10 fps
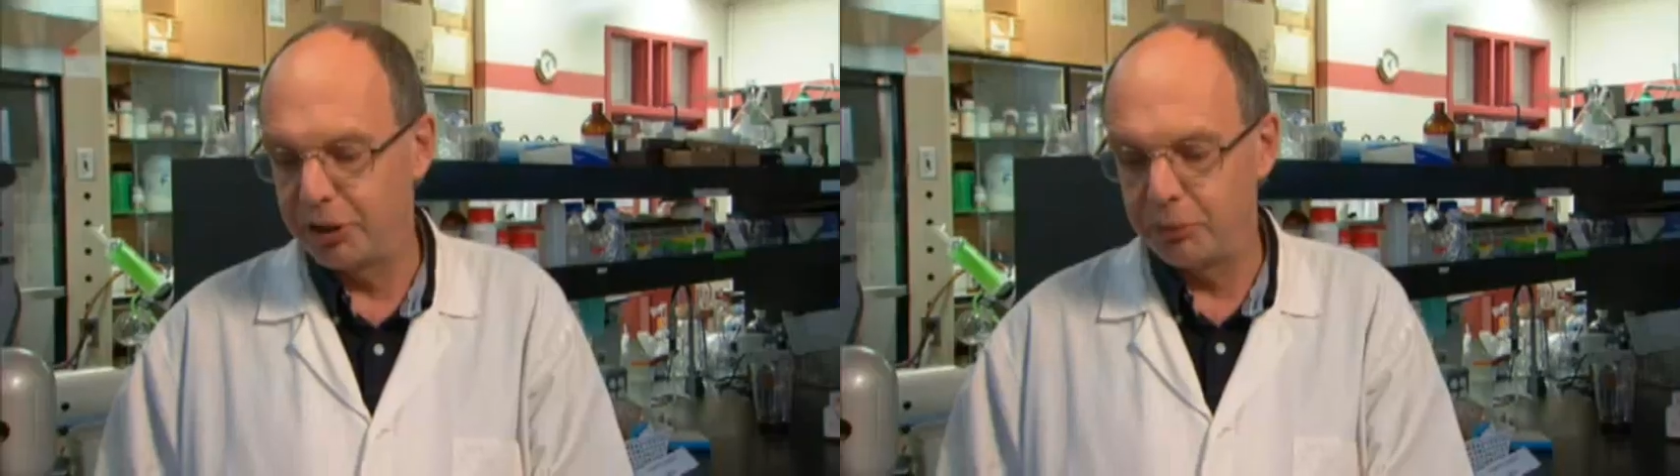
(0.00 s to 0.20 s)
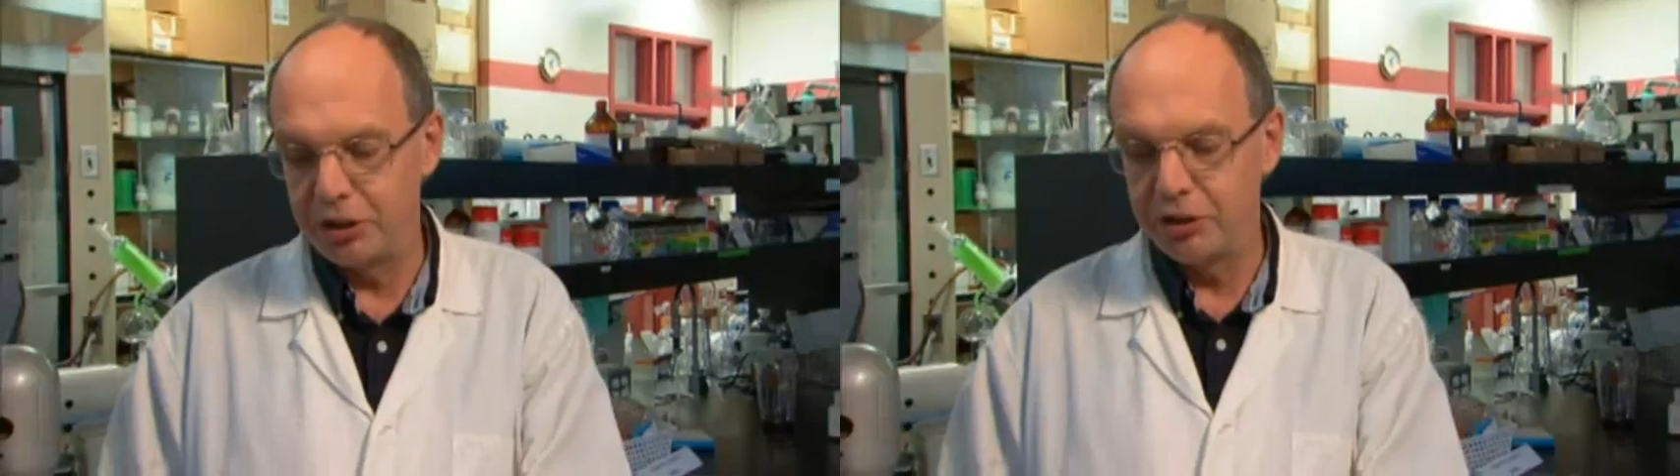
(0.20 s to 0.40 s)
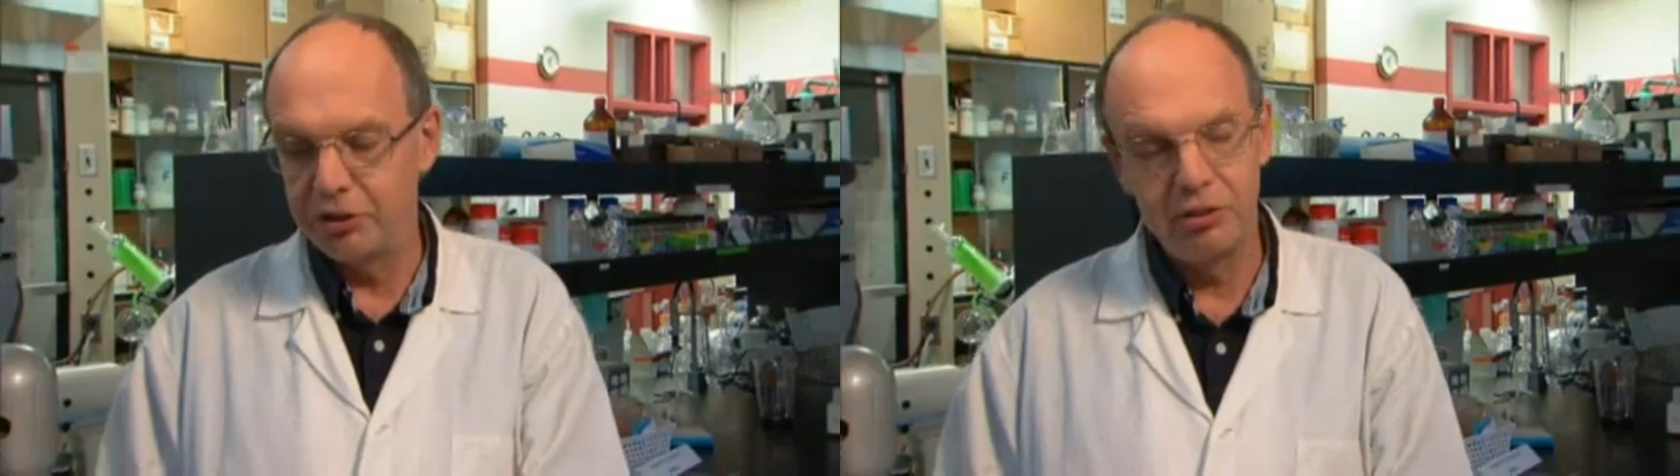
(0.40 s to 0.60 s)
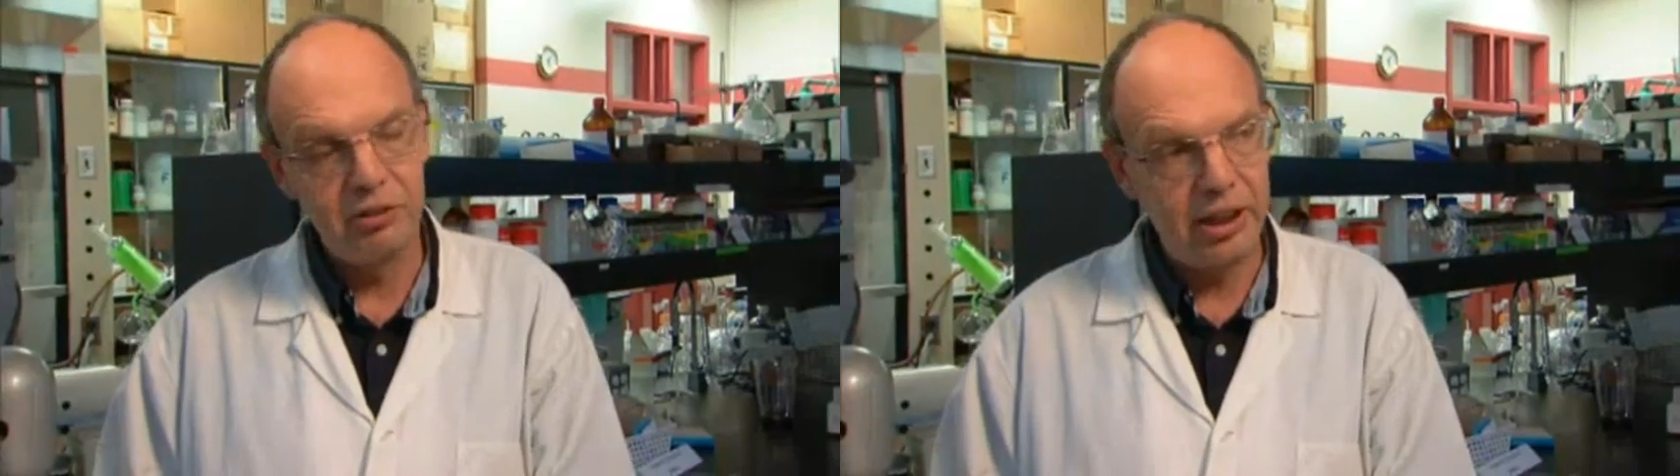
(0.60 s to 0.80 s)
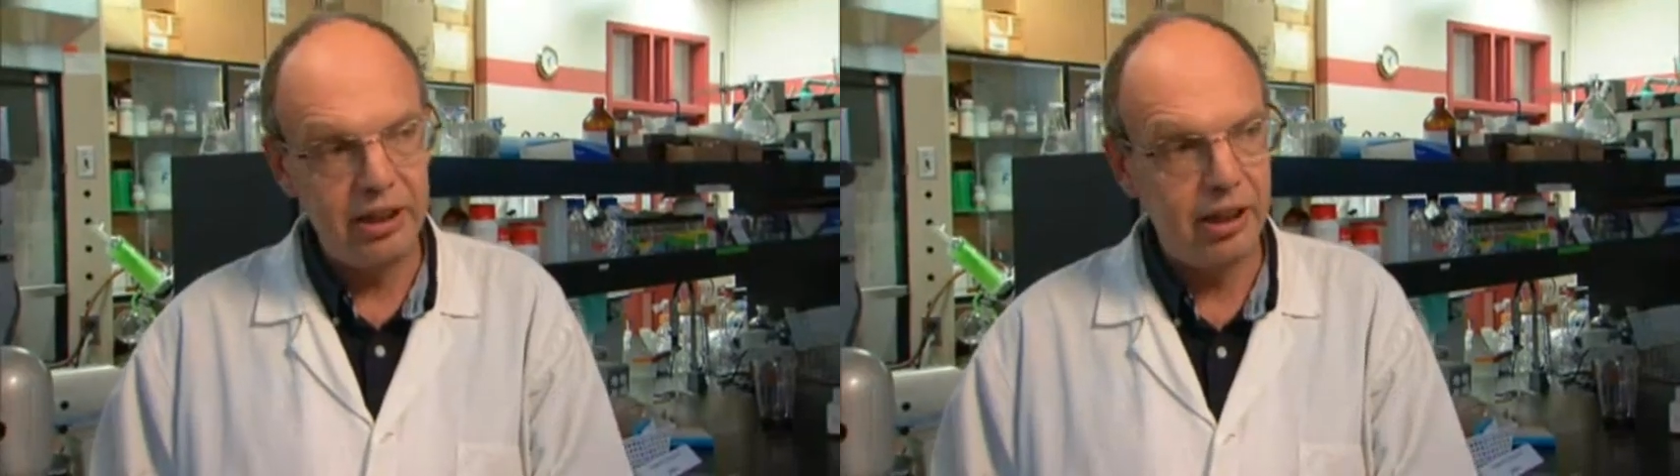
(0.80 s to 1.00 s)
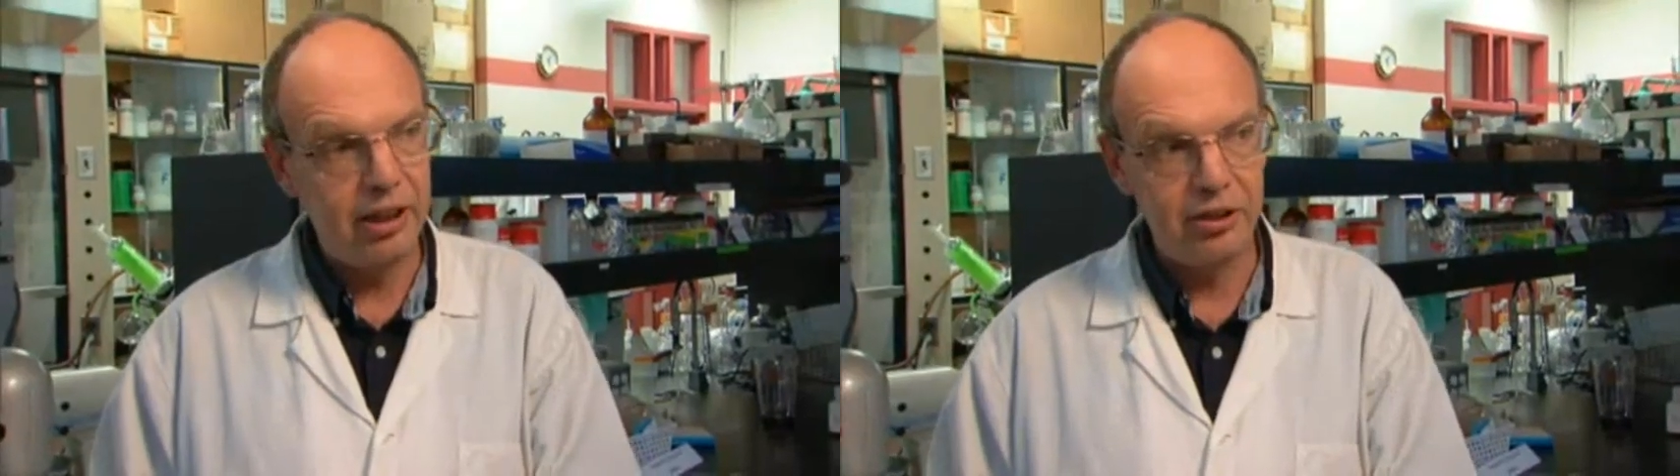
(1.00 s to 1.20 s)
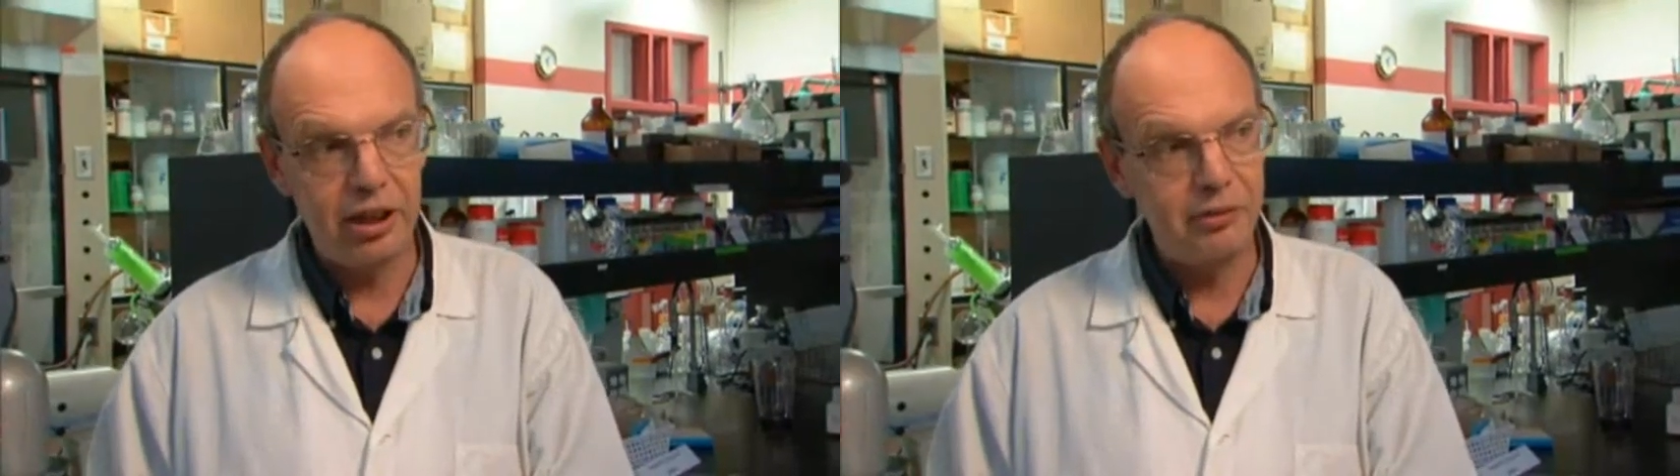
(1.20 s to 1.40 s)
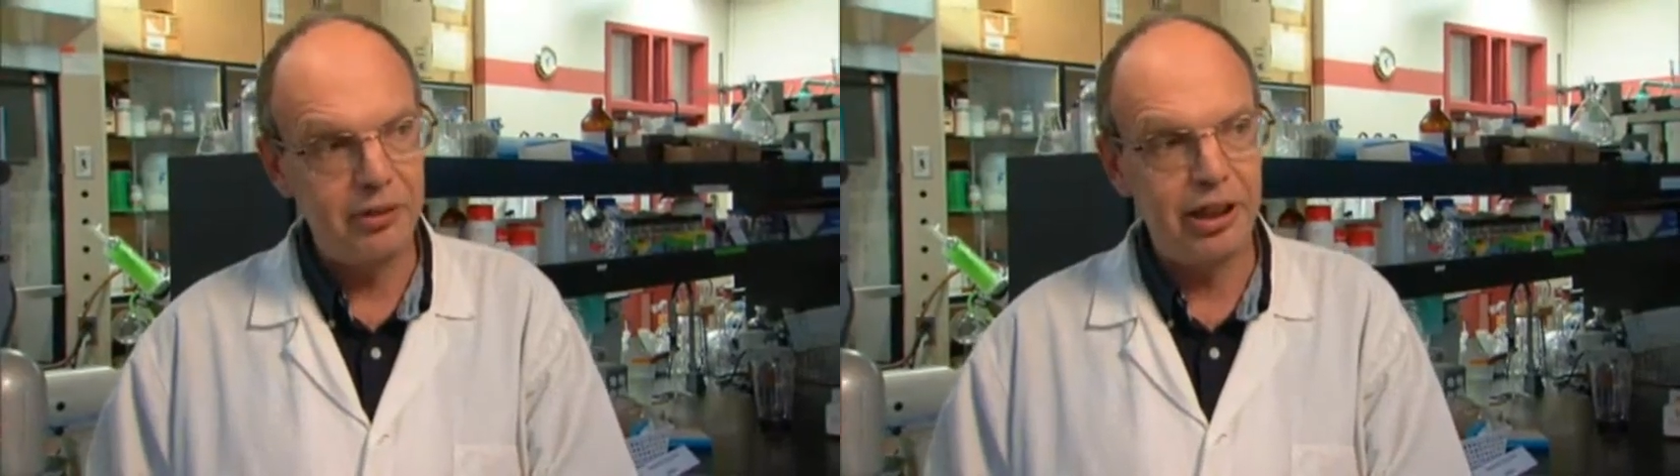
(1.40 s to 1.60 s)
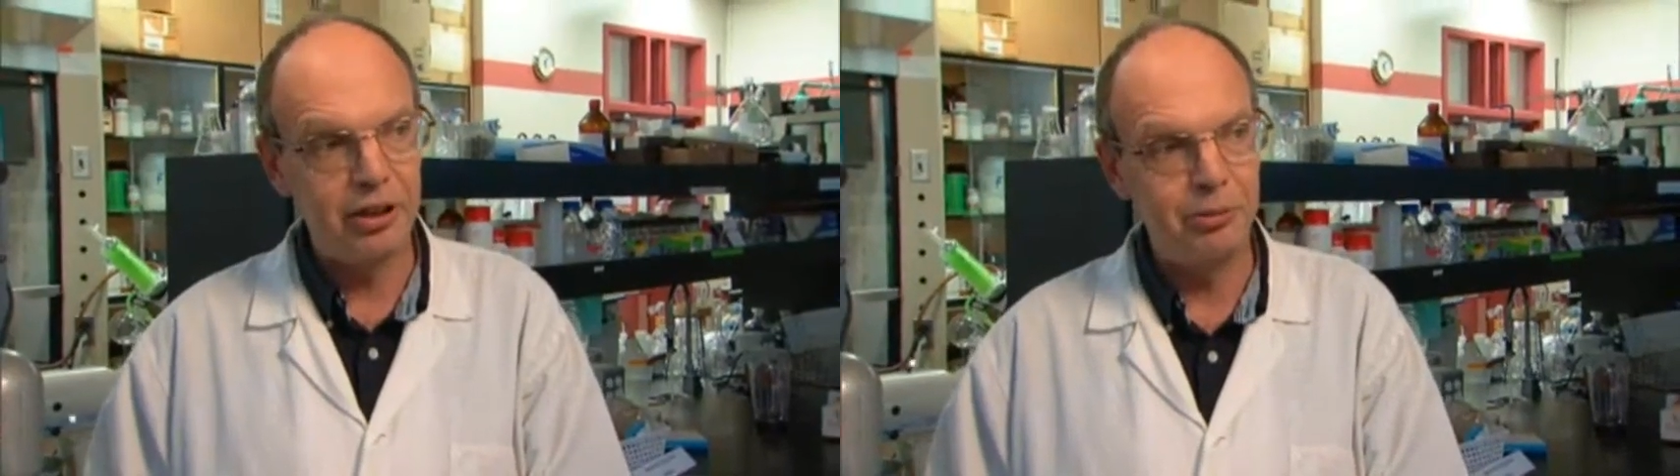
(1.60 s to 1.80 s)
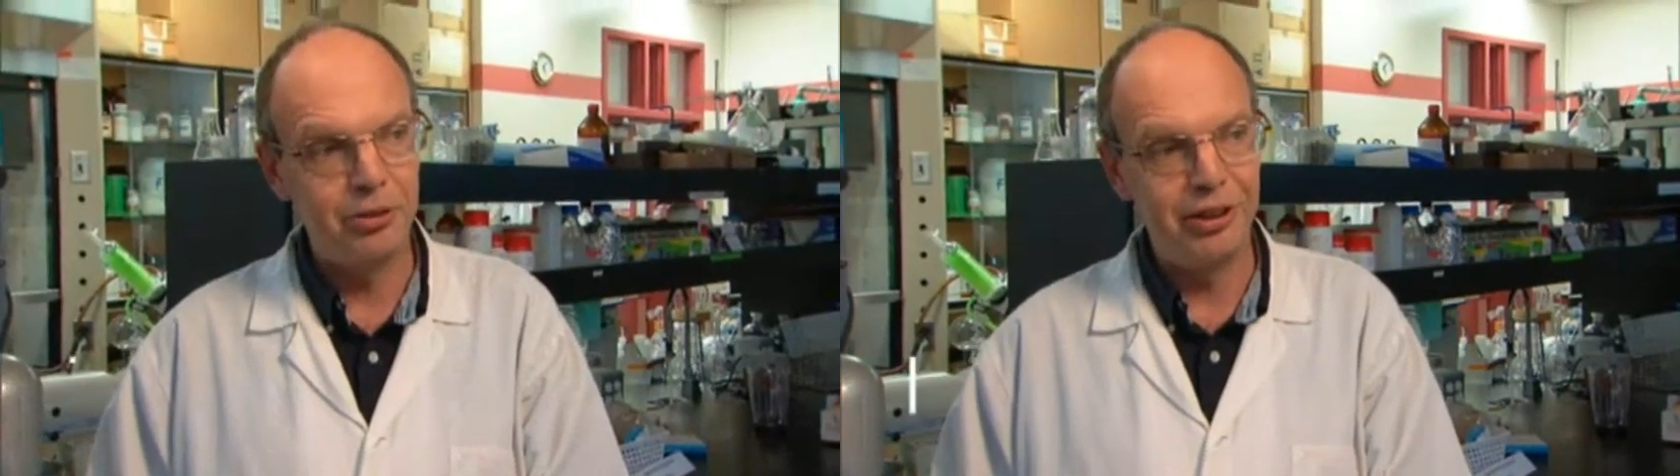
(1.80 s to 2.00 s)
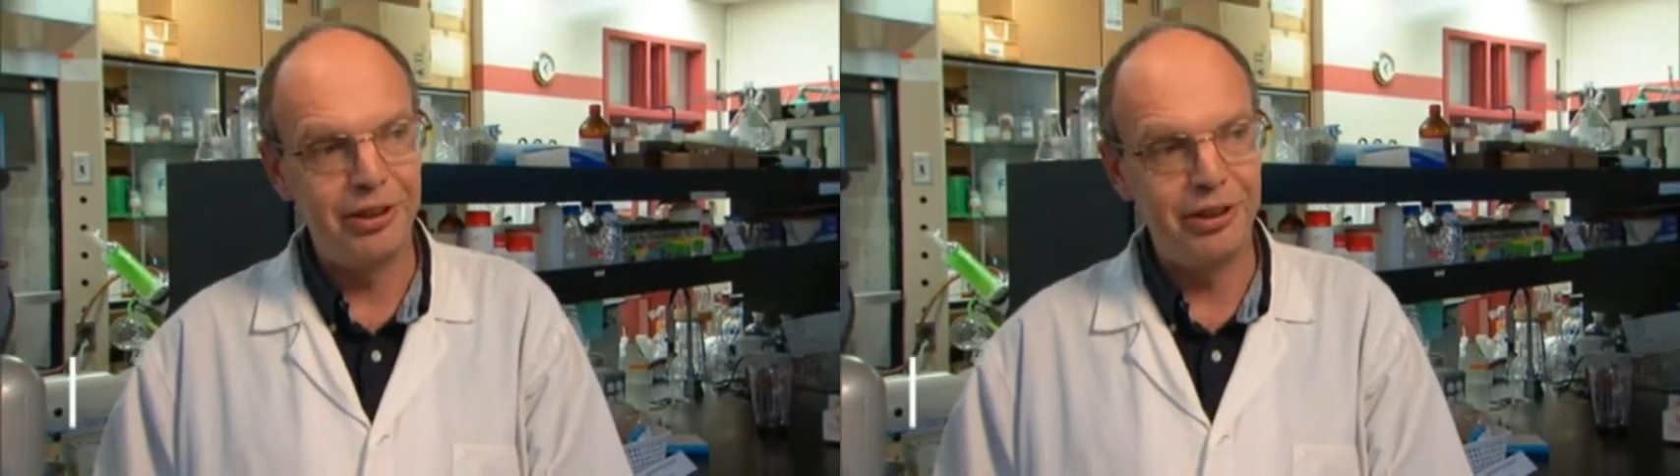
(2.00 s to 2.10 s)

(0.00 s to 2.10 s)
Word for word: that when you take ice out of an ice machine,